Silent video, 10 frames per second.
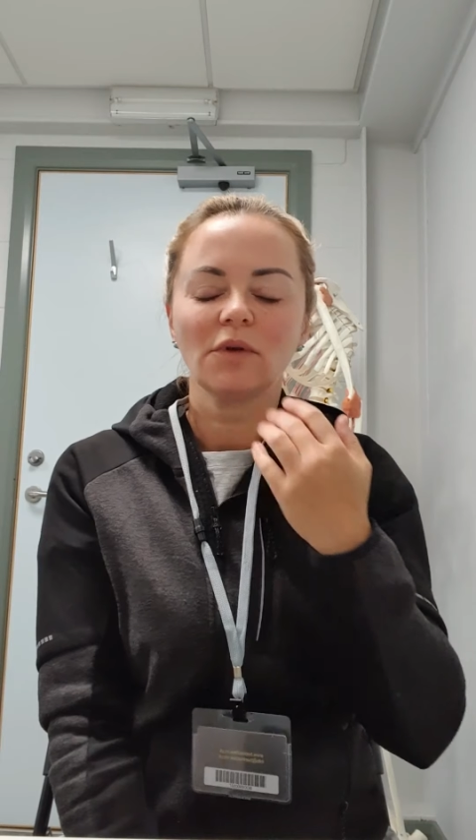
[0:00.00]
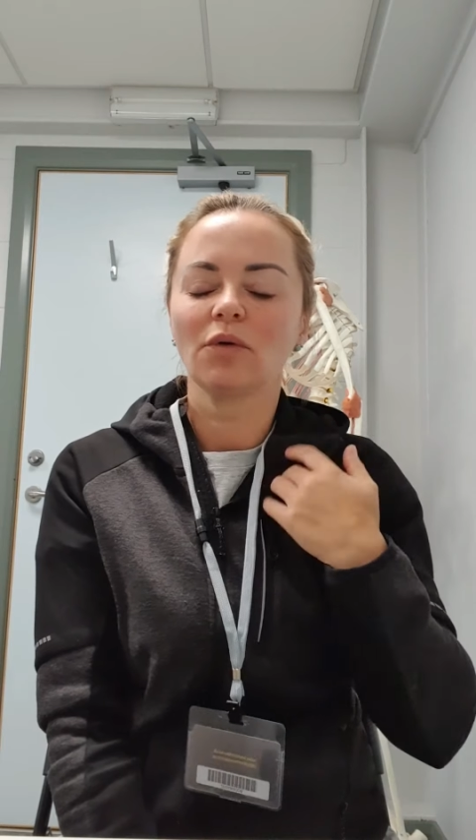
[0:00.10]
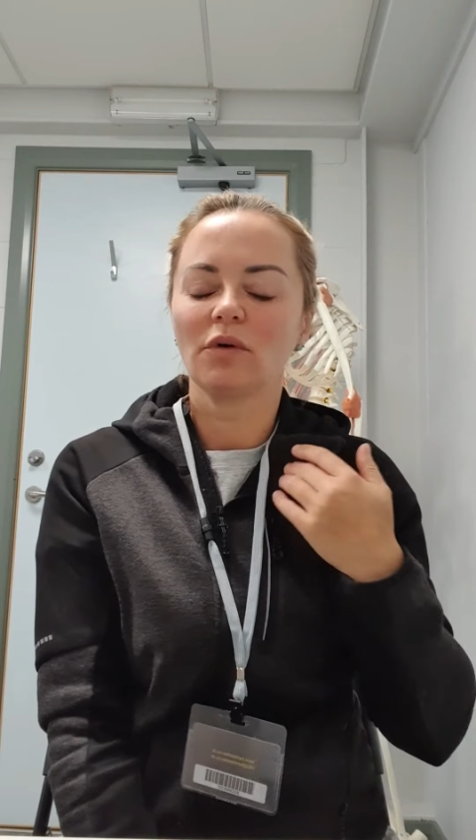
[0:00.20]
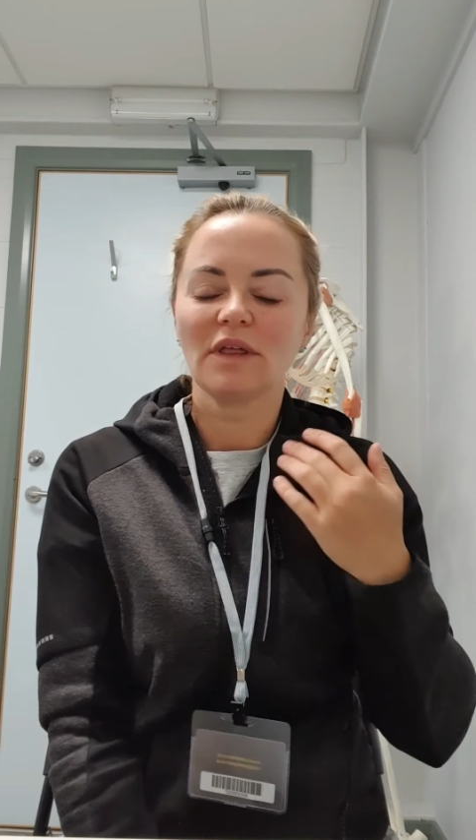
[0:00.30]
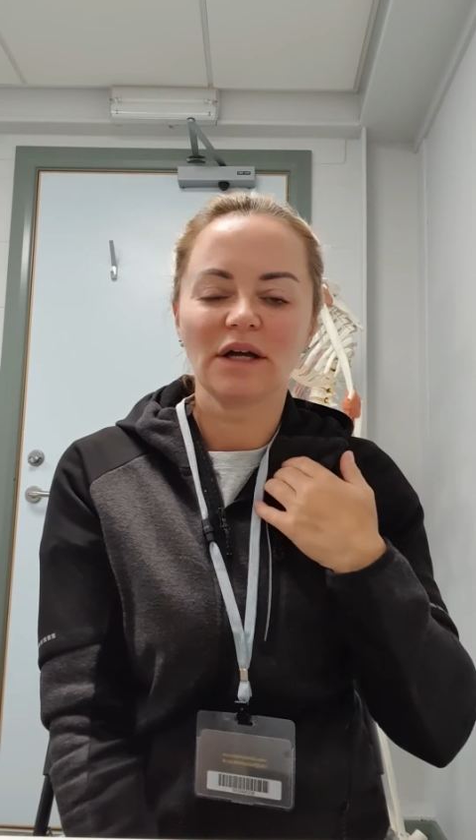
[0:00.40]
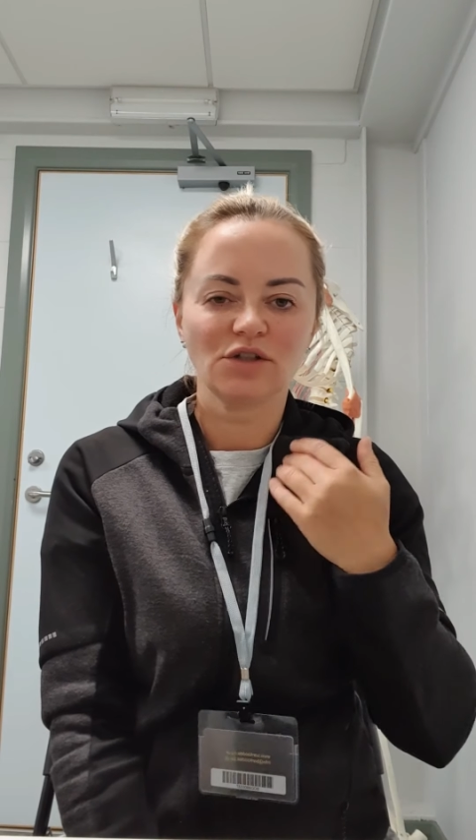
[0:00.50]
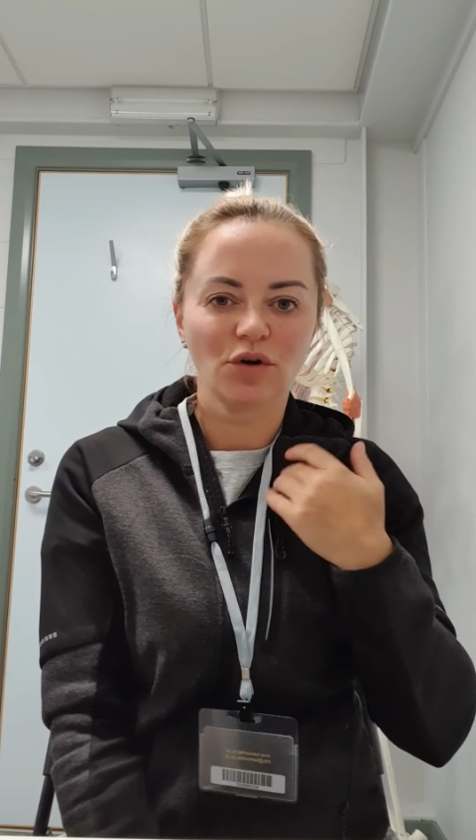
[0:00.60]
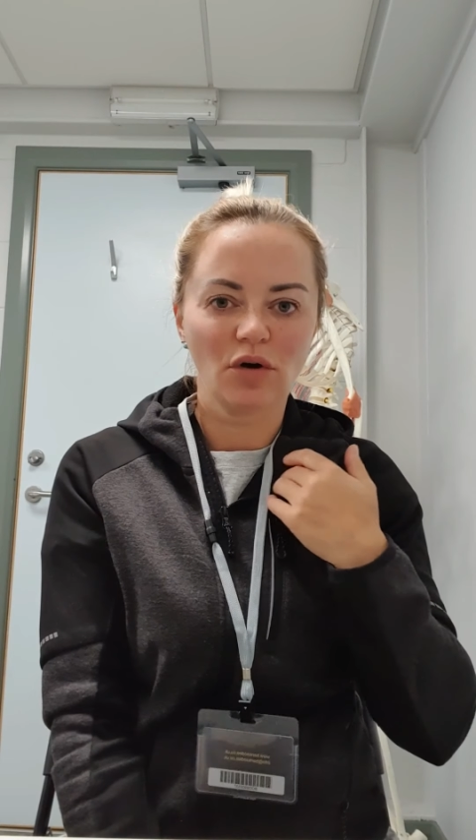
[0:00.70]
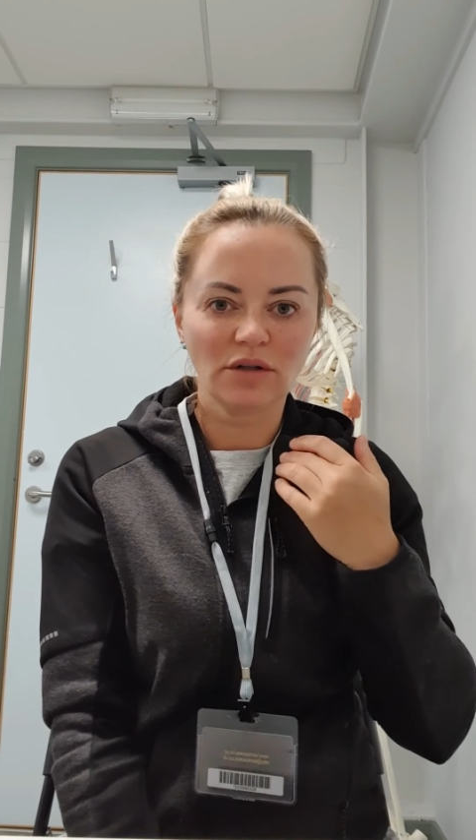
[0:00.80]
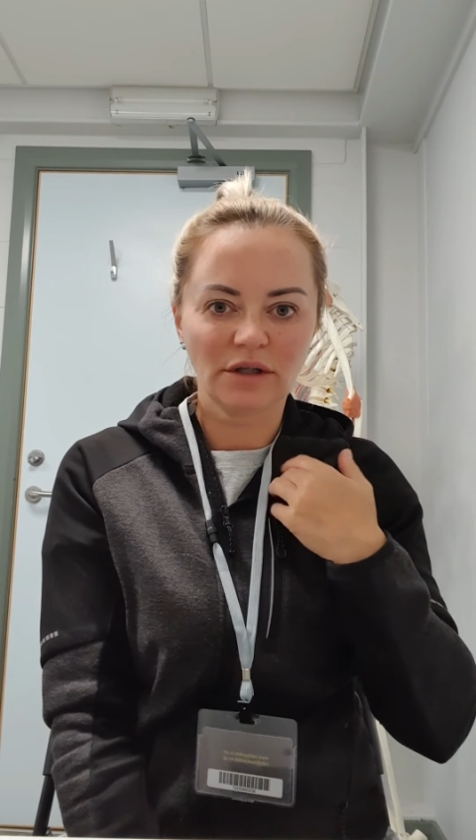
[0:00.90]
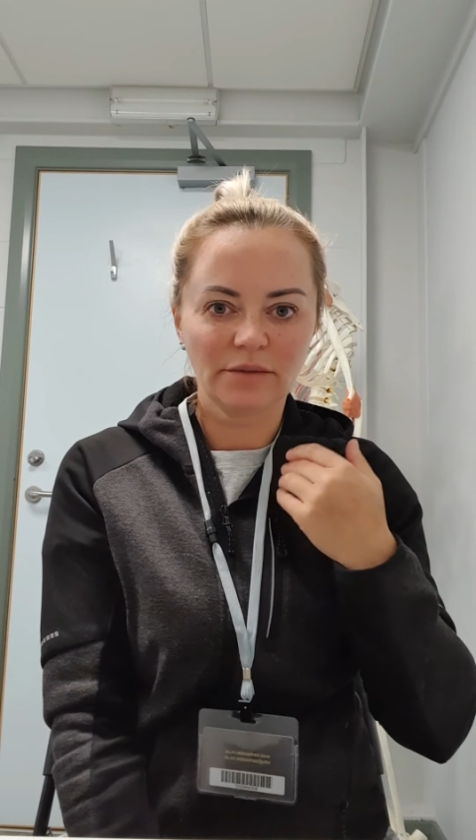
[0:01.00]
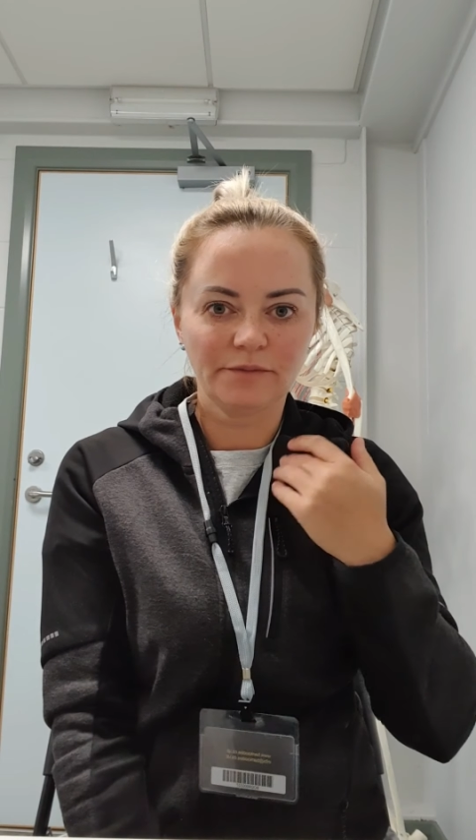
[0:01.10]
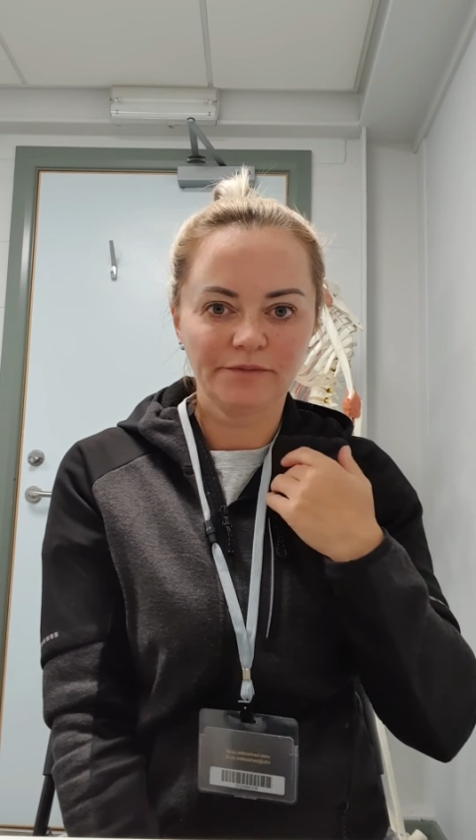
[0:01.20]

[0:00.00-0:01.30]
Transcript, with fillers: or that chocolate